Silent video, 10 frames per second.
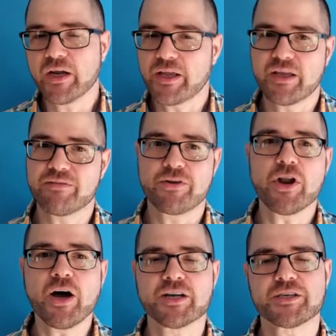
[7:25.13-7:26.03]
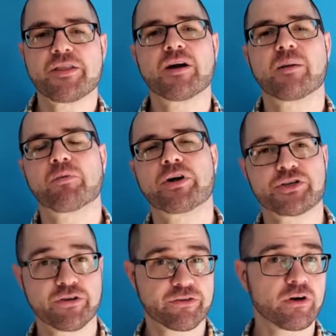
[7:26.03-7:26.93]
If not, the
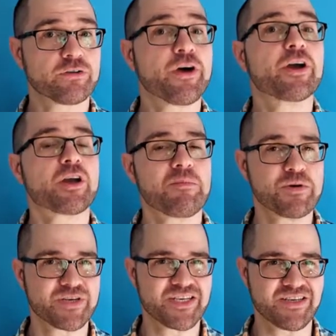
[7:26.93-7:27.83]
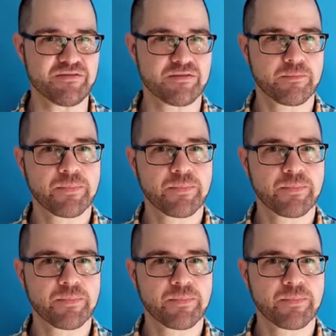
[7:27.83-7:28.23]
operation is called commutative.